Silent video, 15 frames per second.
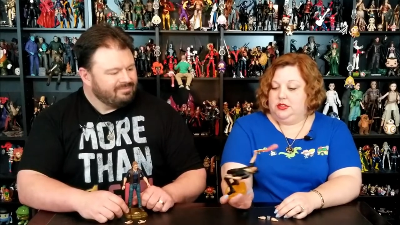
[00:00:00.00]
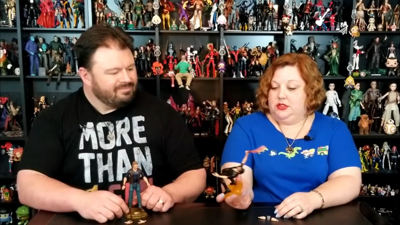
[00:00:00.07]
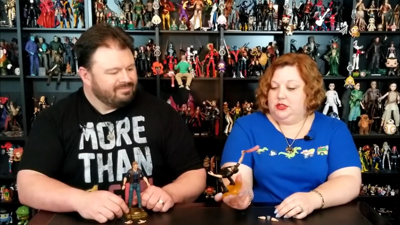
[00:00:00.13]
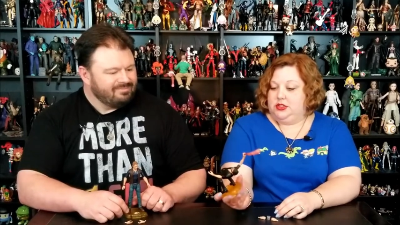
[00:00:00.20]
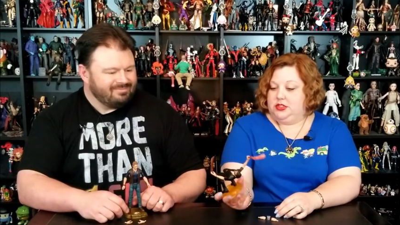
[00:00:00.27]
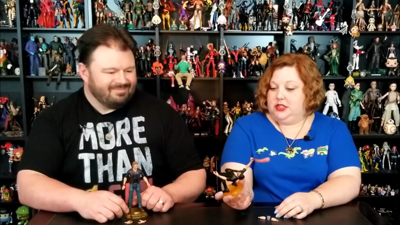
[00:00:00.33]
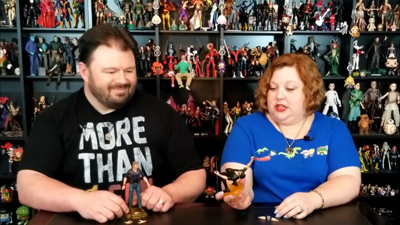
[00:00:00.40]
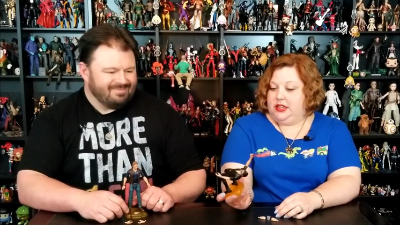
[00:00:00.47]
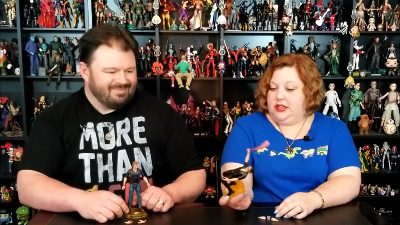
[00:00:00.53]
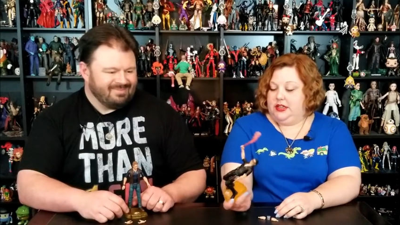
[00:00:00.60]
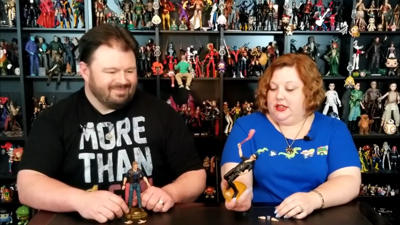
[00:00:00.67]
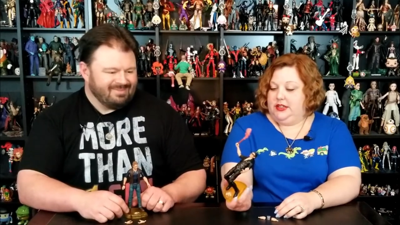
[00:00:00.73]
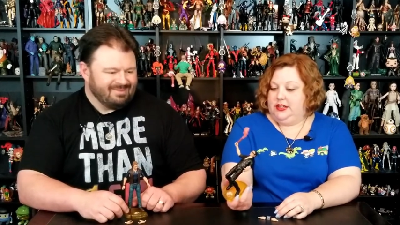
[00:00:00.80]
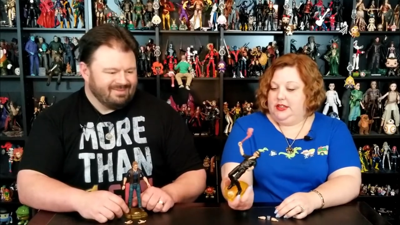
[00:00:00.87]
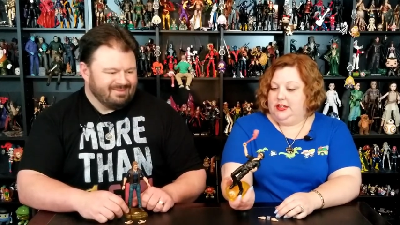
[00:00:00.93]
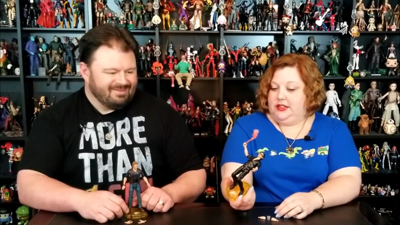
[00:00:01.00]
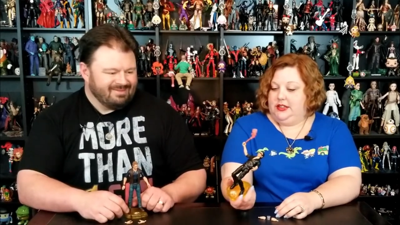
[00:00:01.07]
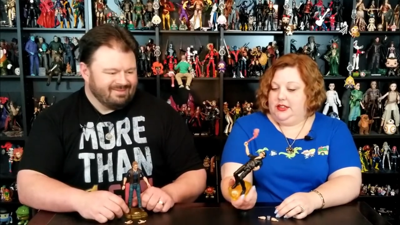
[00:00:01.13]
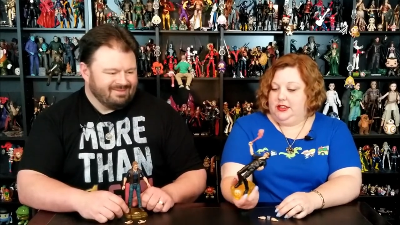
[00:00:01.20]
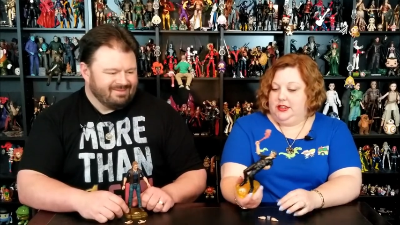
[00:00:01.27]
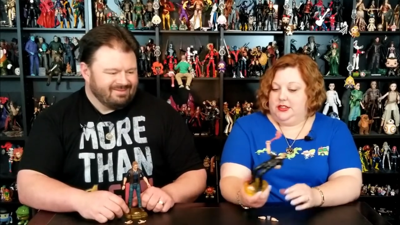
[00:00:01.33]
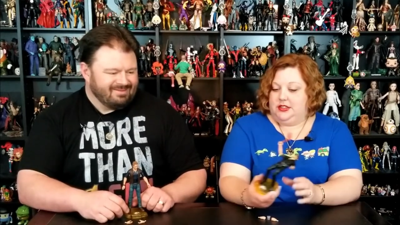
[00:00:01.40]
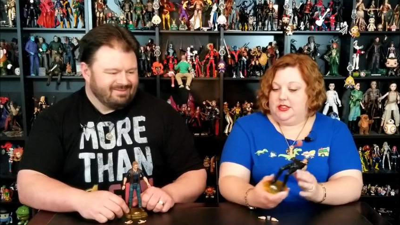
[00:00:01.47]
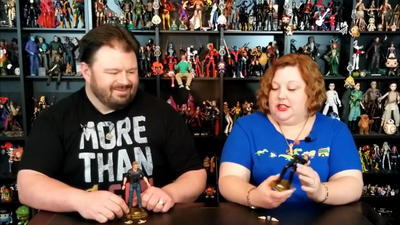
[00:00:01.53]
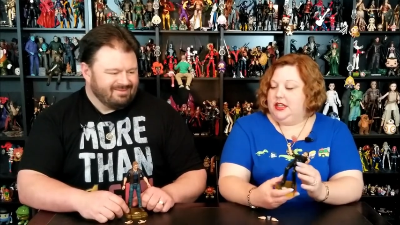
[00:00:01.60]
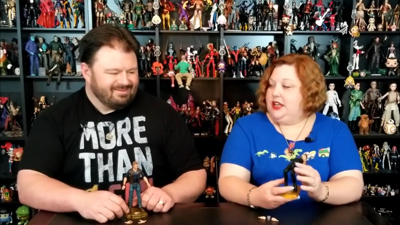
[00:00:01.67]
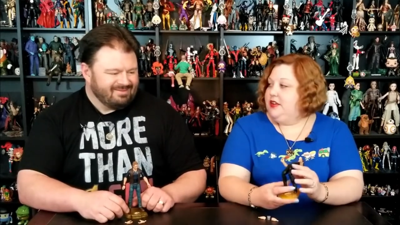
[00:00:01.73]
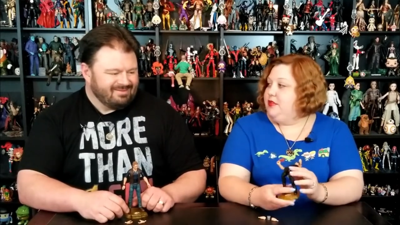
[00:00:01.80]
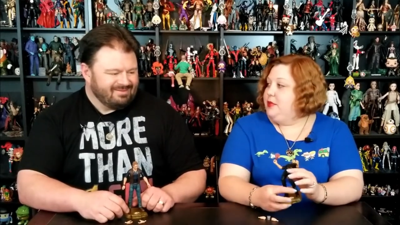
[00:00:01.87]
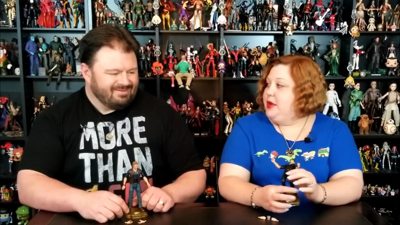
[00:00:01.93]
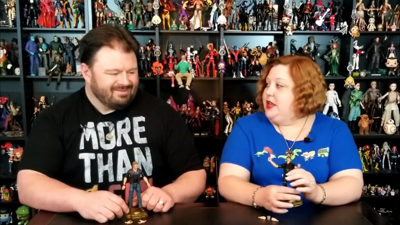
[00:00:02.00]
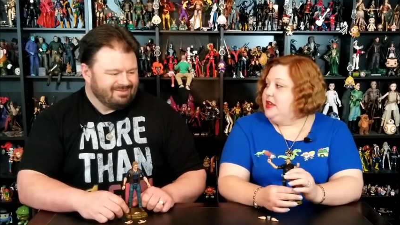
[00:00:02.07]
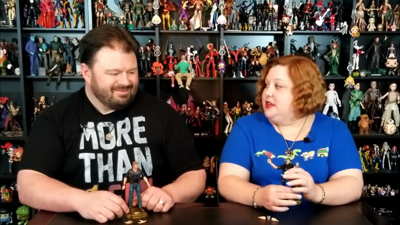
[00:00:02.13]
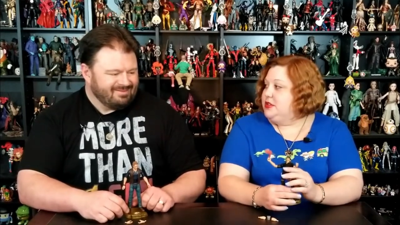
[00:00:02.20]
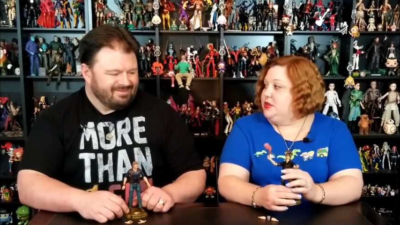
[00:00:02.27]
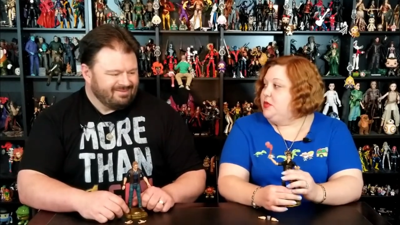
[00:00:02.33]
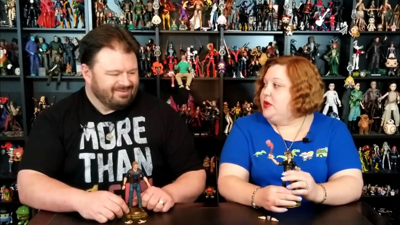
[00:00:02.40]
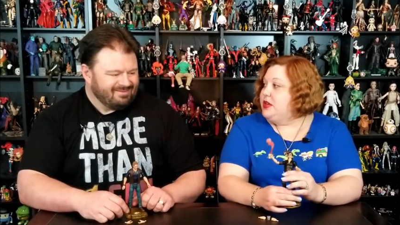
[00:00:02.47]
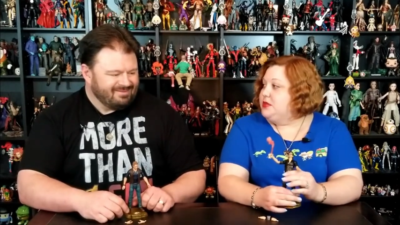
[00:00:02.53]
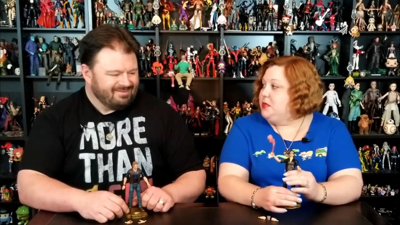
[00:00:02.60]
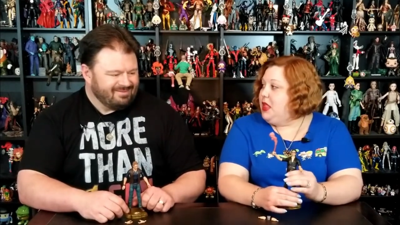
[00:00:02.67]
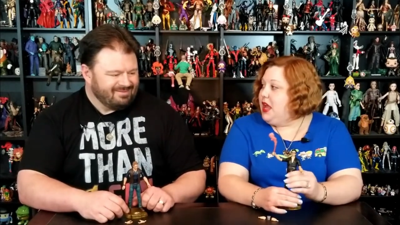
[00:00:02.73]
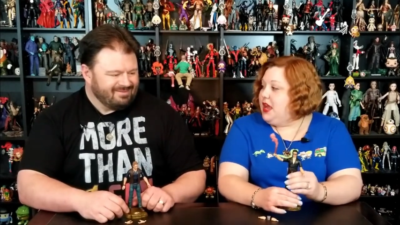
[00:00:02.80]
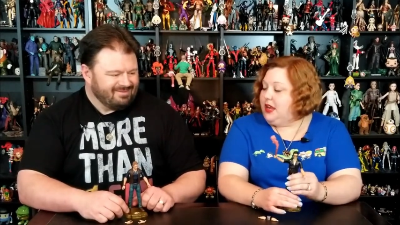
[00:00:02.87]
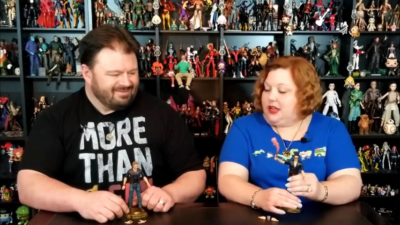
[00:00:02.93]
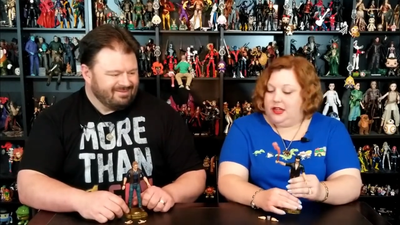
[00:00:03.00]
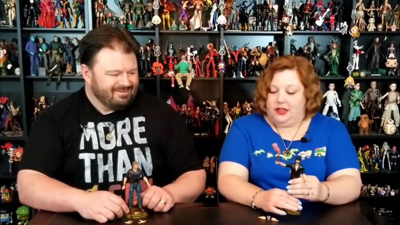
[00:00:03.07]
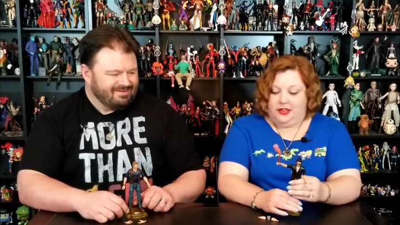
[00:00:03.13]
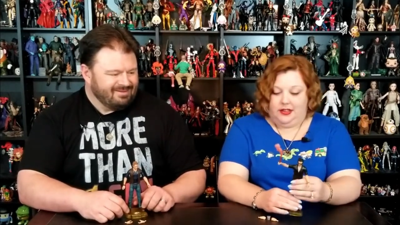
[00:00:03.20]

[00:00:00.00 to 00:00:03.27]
Speaker 1: just like, just like everybody else who wears black.